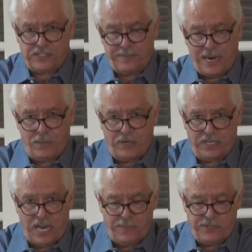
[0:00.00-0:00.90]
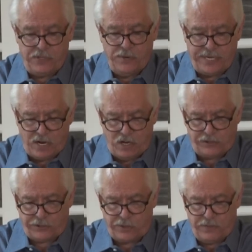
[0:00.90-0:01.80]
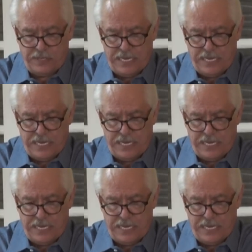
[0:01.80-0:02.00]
about what God was doing also.